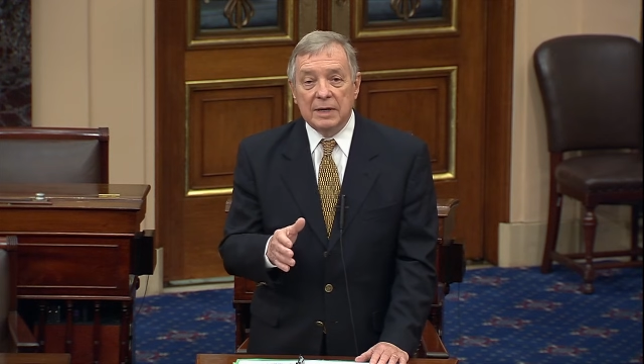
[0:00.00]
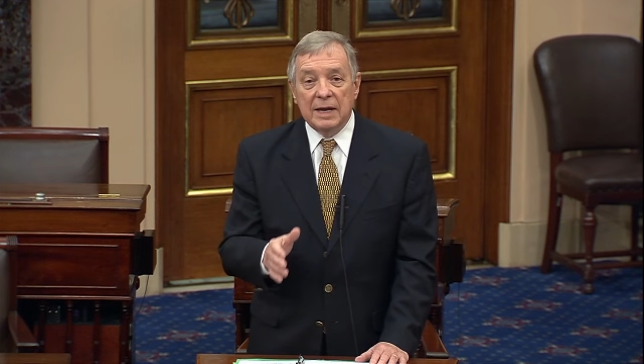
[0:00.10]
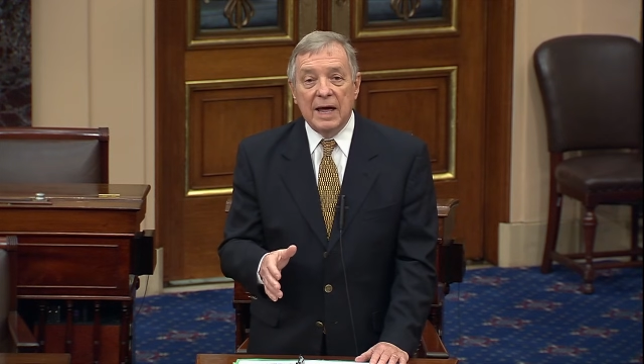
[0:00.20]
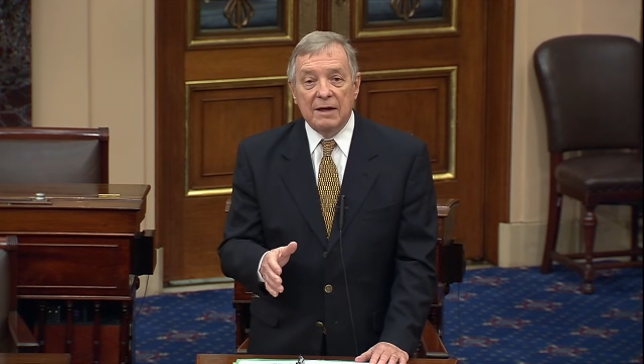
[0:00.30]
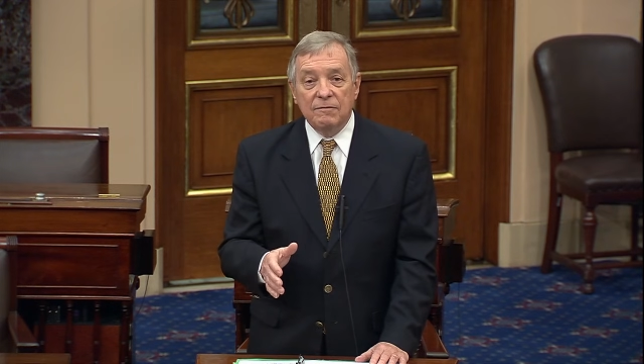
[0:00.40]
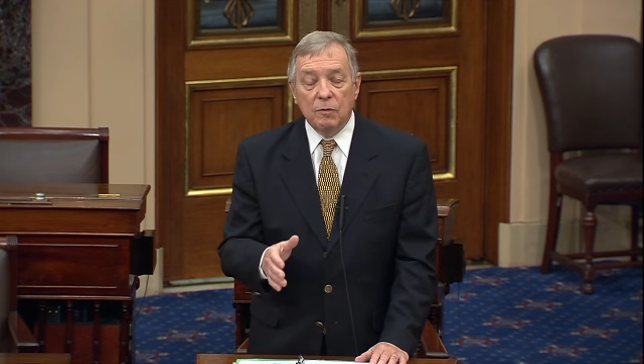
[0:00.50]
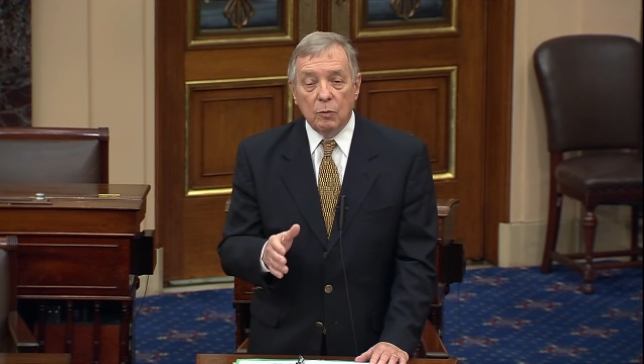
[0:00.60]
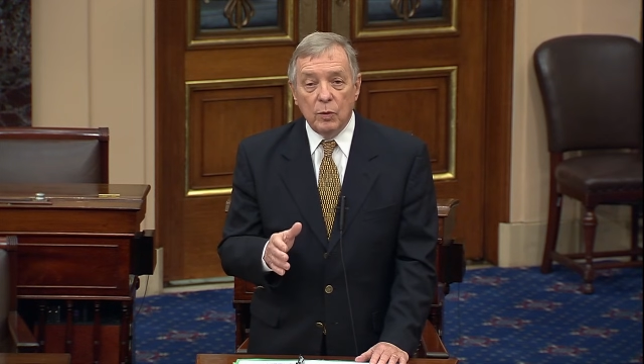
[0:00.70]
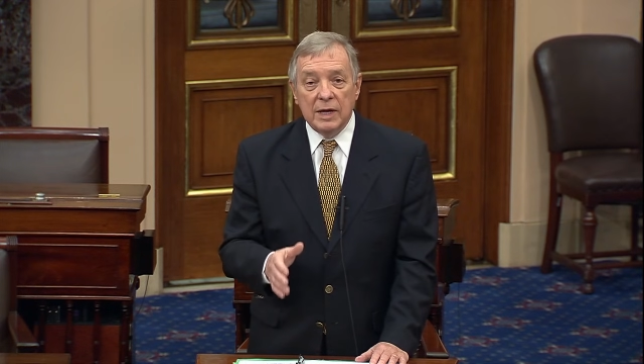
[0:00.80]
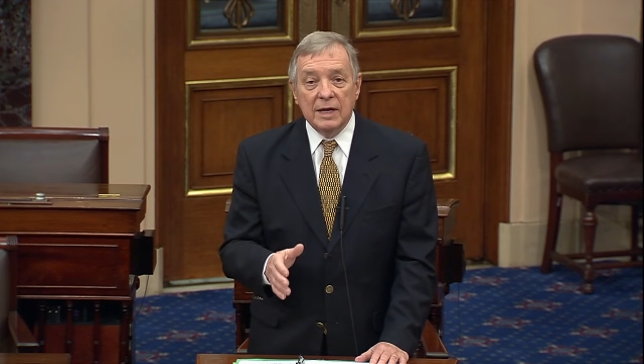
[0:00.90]
life where
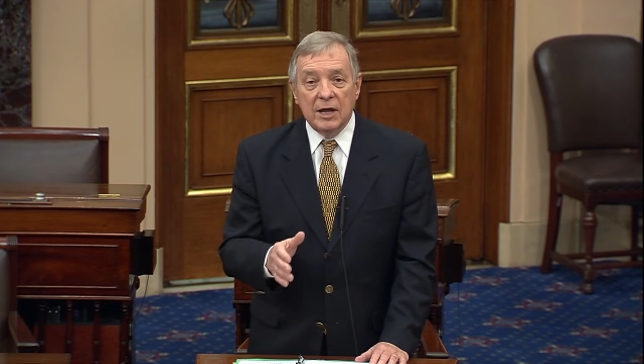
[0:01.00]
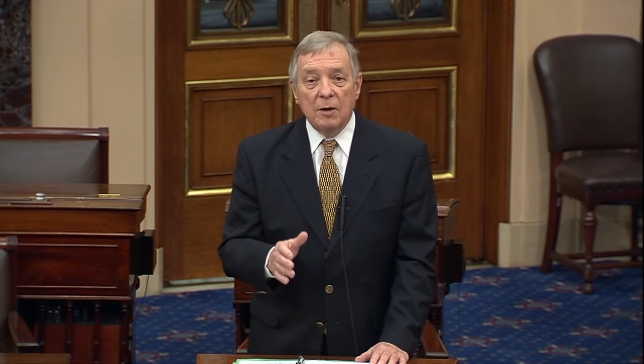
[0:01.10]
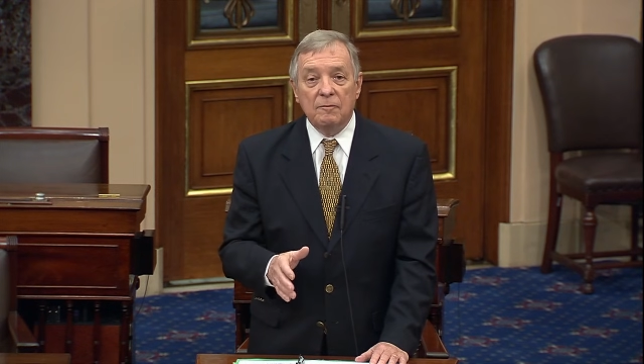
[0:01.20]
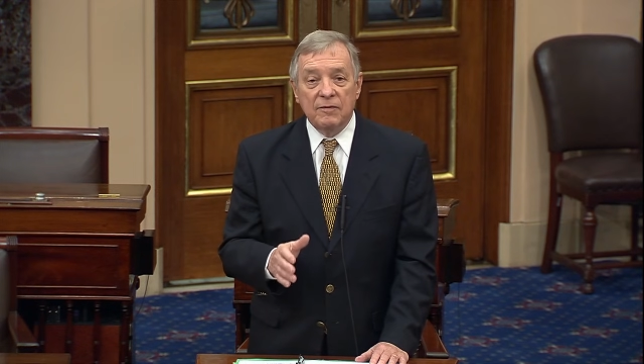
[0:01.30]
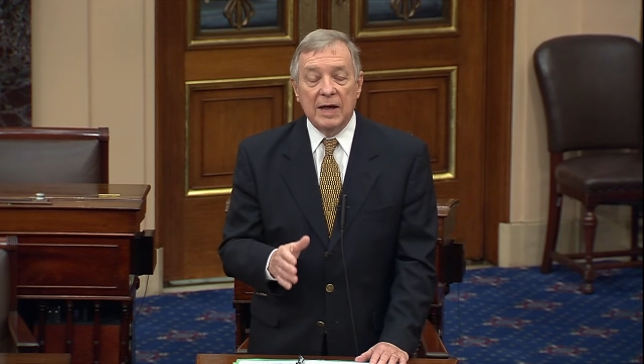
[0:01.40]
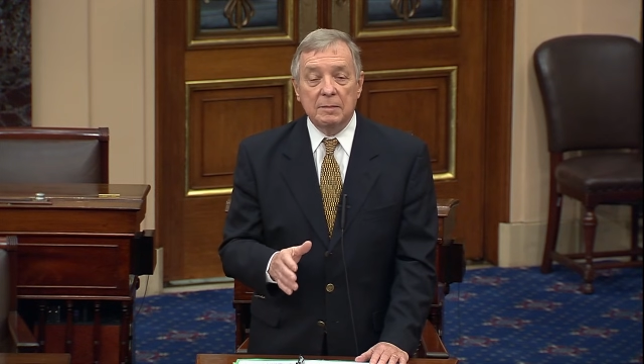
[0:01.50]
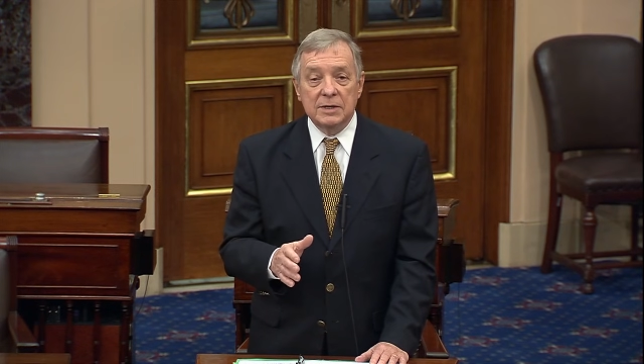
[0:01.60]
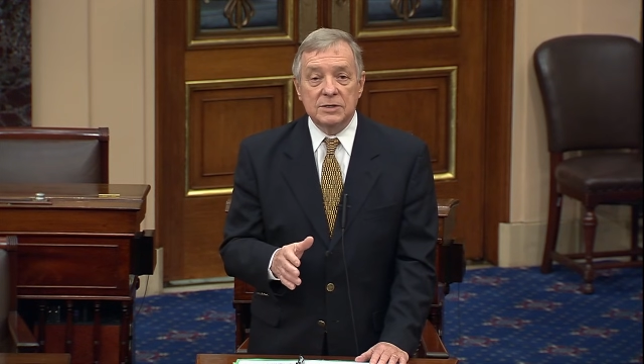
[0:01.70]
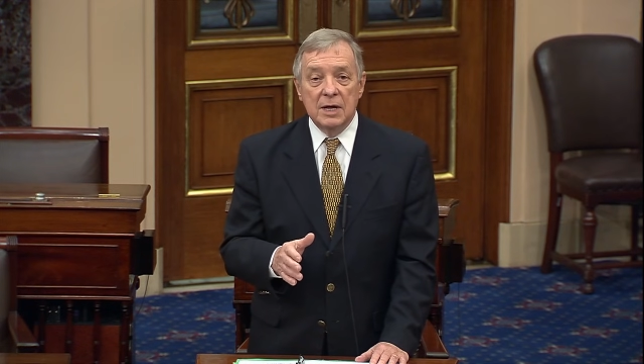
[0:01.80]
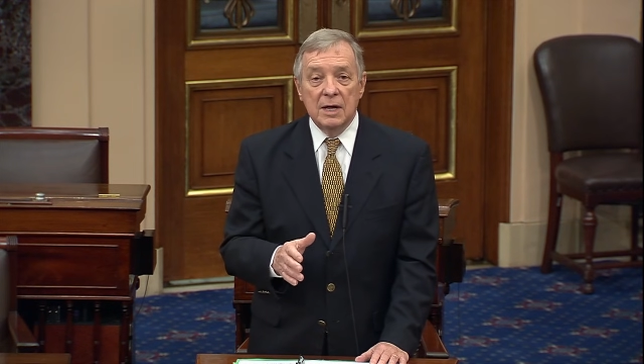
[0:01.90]
we can help
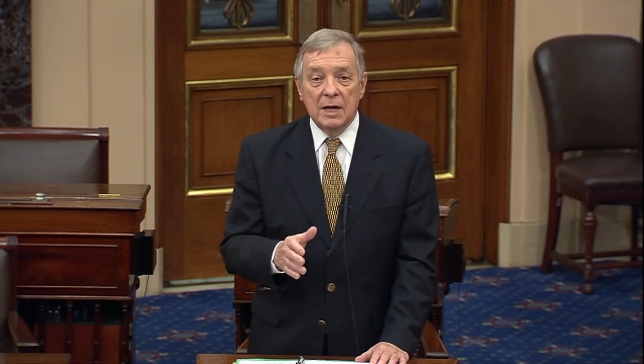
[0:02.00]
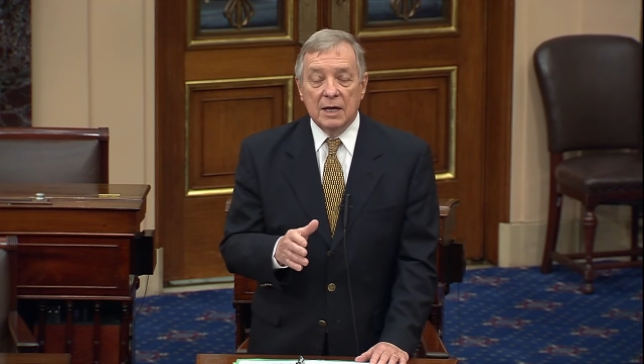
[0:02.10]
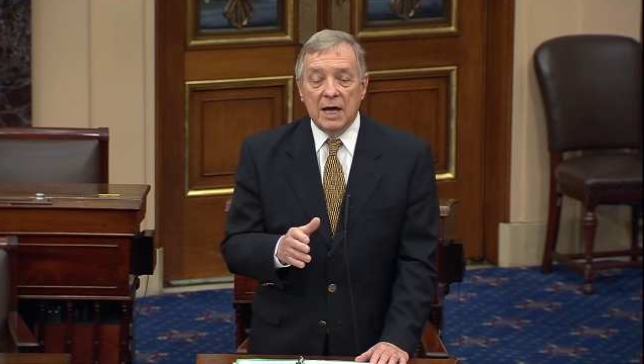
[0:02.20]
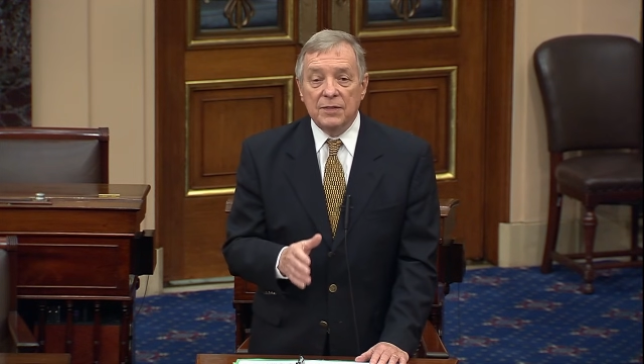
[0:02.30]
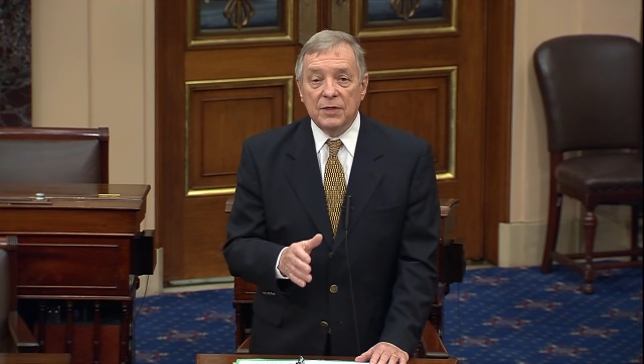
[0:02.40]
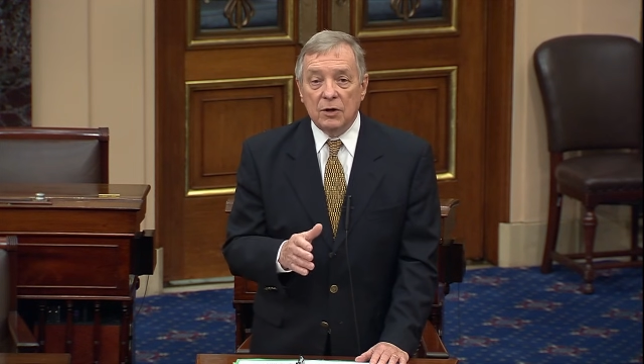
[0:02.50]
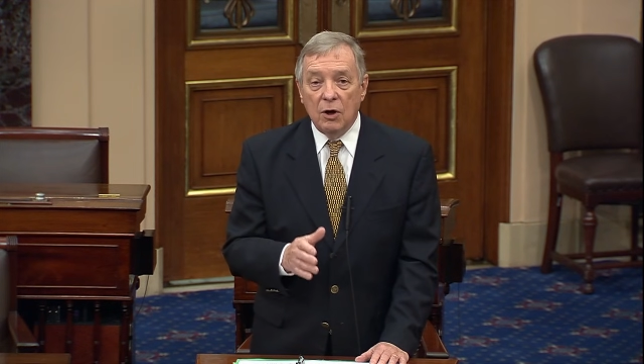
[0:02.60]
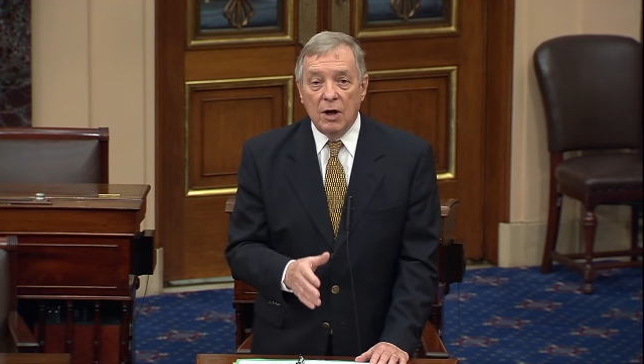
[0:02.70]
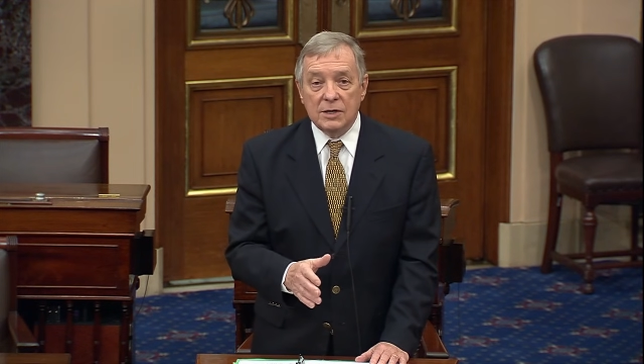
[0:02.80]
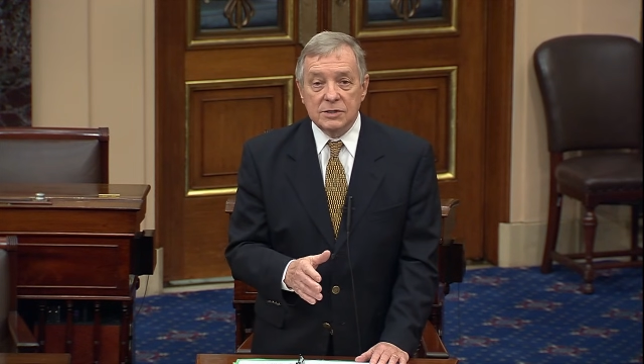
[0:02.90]
families cut the
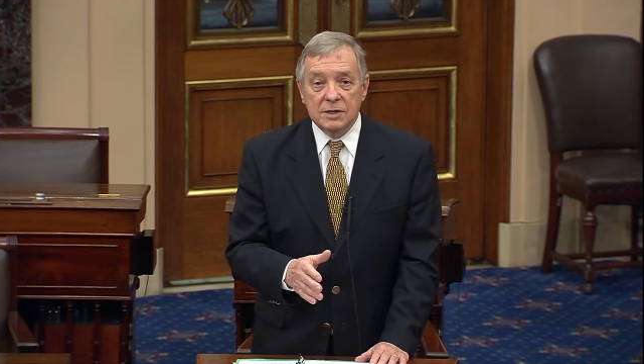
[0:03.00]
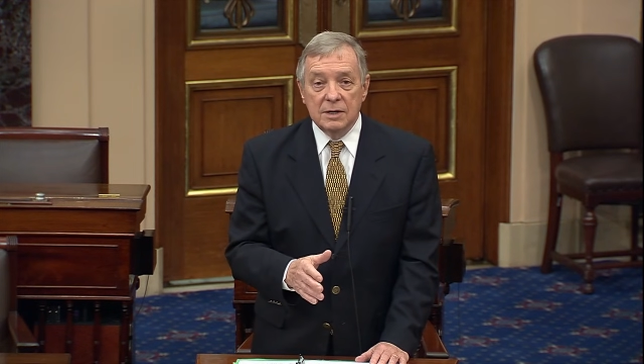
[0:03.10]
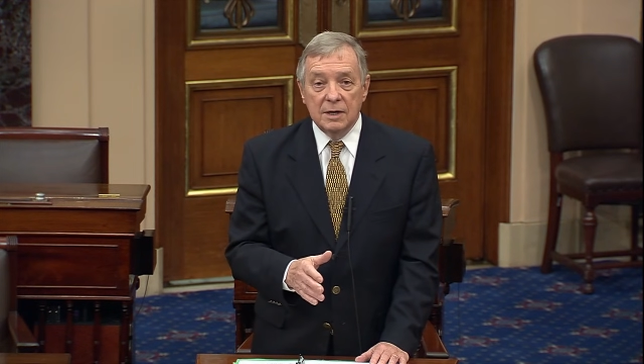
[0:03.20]
cost